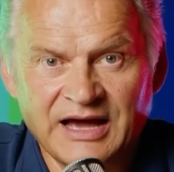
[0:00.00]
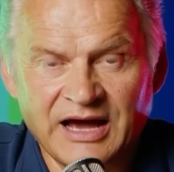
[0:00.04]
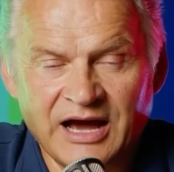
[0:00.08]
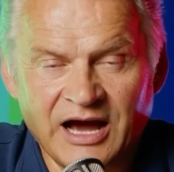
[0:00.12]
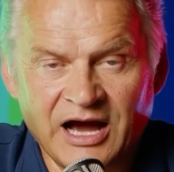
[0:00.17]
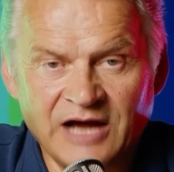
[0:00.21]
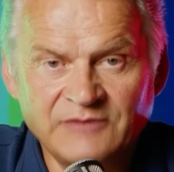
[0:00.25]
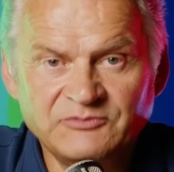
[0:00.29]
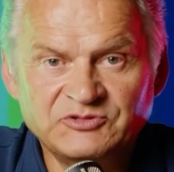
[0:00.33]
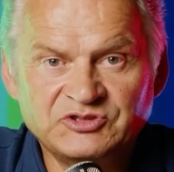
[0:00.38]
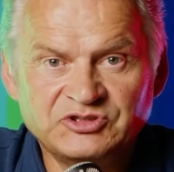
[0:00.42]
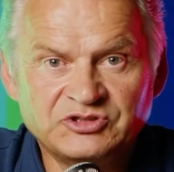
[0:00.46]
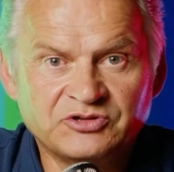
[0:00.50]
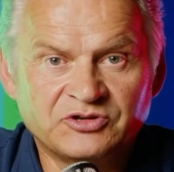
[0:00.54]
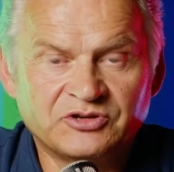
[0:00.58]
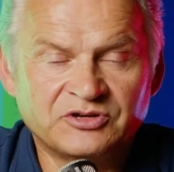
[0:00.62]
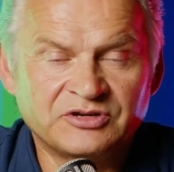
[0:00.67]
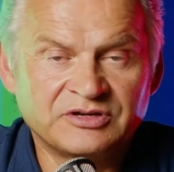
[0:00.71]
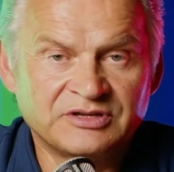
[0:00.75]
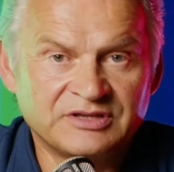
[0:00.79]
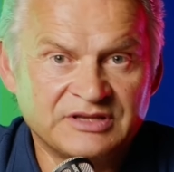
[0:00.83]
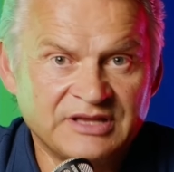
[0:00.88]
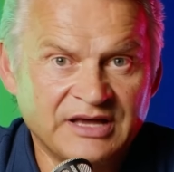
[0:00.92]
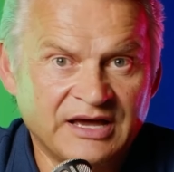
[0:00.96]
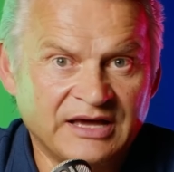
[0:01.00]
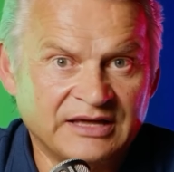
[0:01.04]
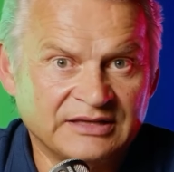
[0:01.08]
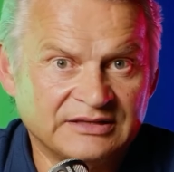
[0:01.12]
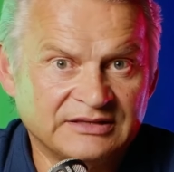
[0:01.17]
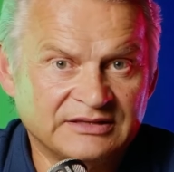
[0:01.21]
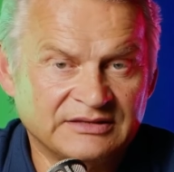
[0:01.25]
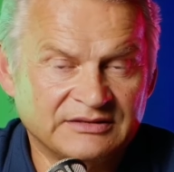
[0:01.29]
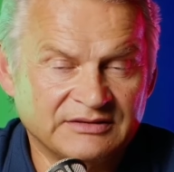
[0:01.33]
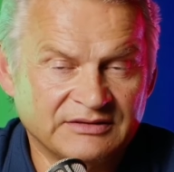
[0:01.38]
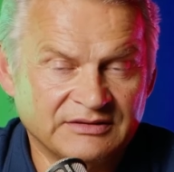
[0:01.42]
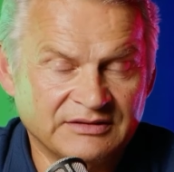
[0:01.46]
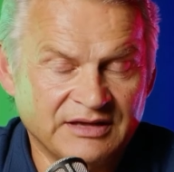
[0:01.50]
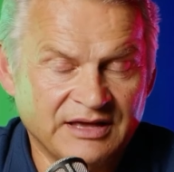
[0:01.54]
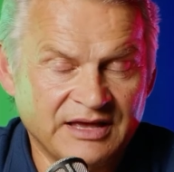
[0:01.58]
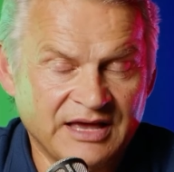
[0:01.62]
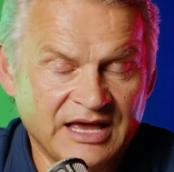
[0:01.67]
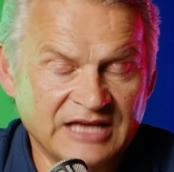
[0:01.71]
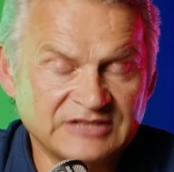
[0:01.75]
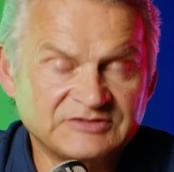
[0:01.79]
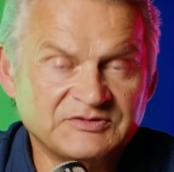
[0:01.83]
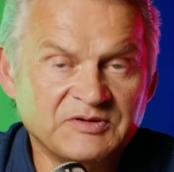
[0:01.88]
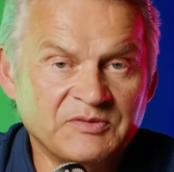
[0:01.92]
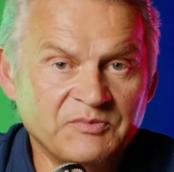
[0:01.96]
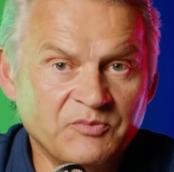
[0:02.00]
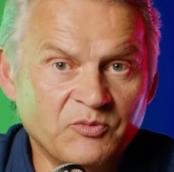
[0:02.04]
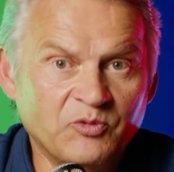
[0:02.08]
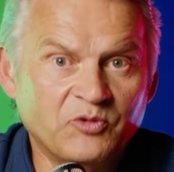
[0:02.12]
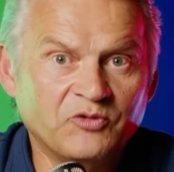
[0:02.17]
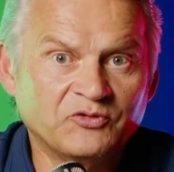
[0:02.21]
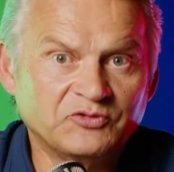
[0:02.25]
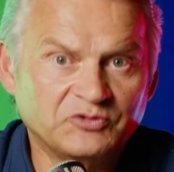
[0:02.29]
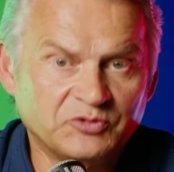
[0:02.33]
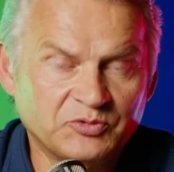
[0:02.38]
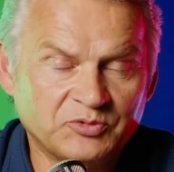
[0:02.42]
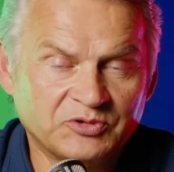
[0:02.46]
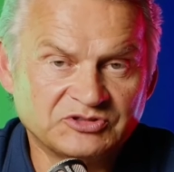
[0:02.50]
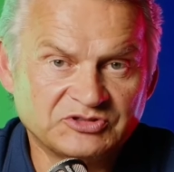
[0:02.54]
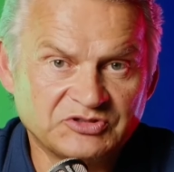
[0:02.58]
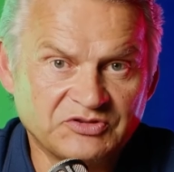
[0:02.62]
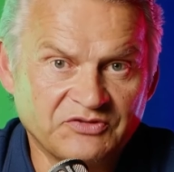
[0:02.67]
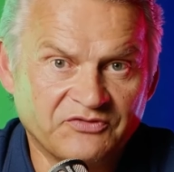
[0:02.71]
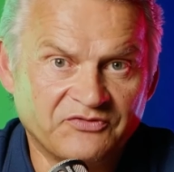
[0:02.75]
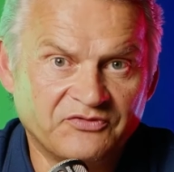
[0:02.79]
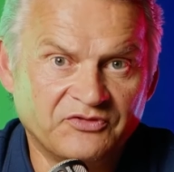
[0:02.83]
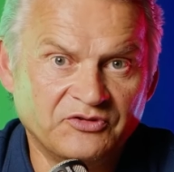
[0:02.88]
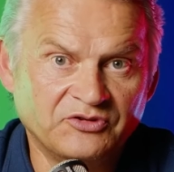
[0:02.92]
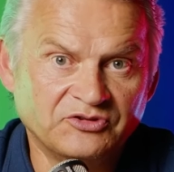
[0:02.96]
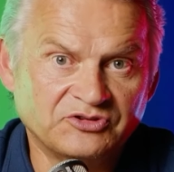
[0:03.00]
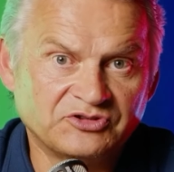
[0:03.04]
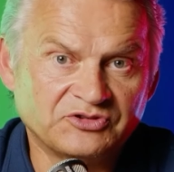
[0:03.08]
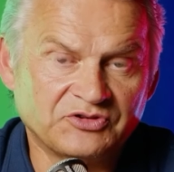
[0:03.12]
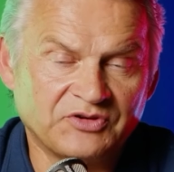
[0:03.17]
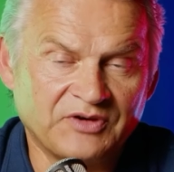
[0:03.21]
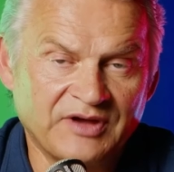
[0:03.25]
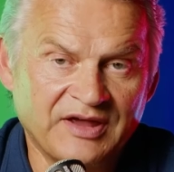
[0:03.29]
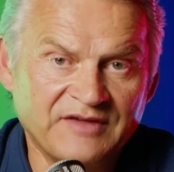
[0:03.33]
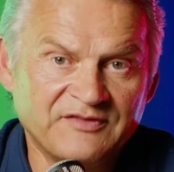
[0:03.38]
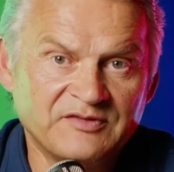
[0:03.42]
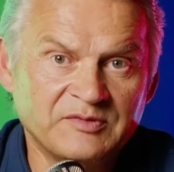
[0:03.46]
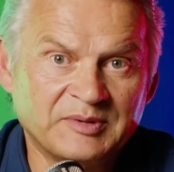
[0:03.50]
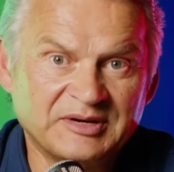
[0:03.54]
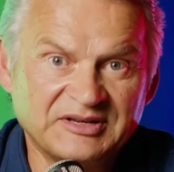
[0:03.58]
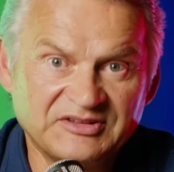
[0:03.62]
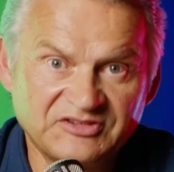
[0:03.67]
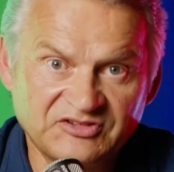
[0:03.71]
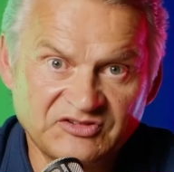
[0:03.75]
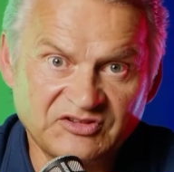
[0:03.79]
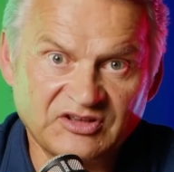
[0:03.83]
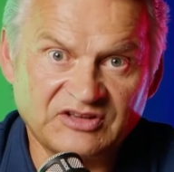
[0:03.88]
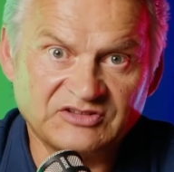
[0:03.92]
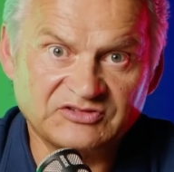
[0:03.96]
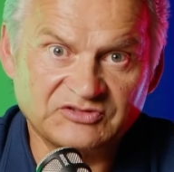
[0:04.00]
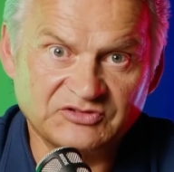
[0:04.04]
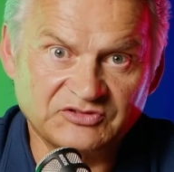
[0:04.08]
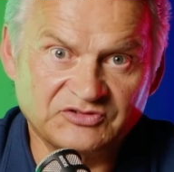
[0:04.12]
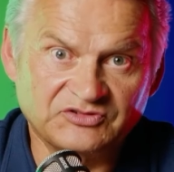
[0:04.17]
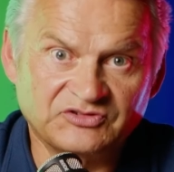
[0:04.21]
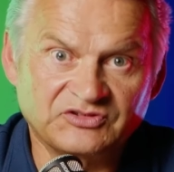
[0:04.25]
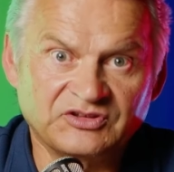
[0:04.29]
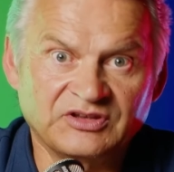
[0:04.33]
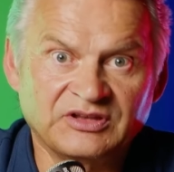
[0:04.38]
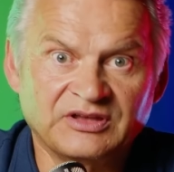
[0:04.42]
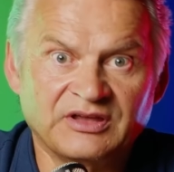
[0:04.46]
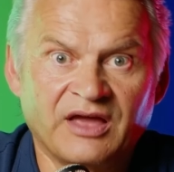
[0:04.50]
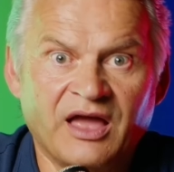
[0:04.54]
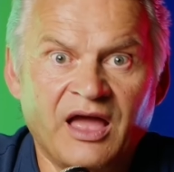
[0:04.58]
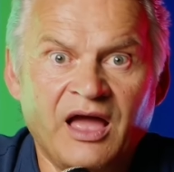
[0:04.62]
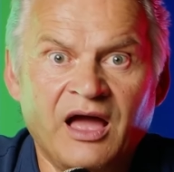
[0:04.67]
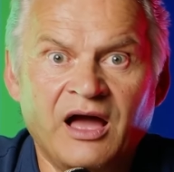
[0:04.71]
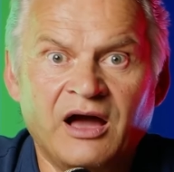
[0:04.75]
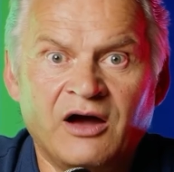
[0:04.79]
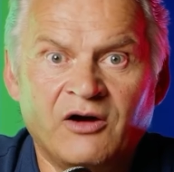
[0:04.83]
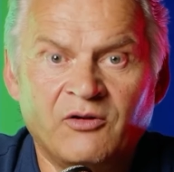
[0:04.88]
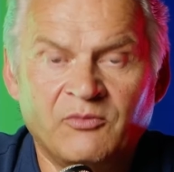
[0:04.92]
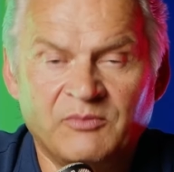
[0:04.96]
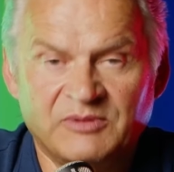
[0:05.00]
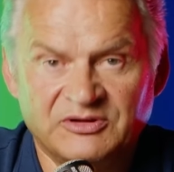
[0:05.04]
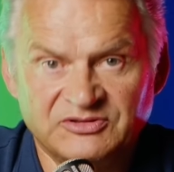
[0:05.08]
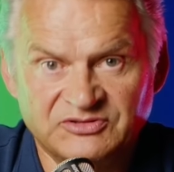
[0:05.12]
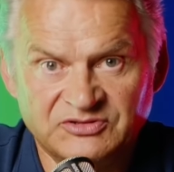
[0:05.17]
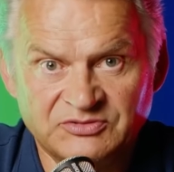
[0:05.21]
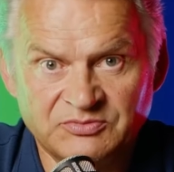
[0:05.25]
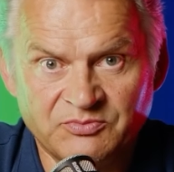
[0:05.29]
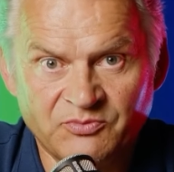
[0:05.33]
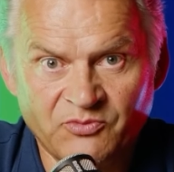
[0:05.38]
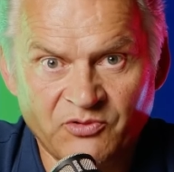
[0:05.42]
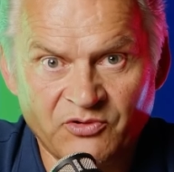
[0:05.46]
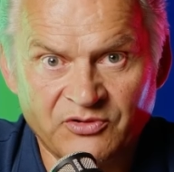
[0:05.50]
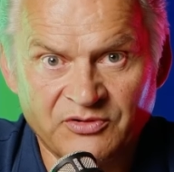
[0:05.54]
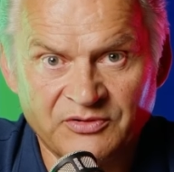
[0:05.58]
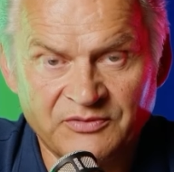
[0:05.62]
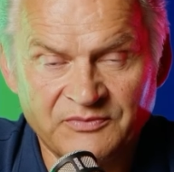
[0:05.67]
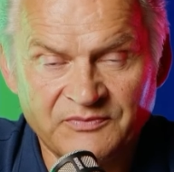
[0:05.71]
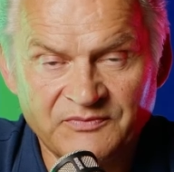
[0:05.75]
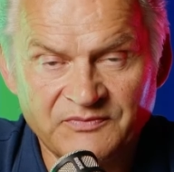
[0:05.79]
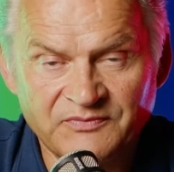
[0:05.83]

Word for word: I'm sure that as we move towards the future, everybody starts to see how much more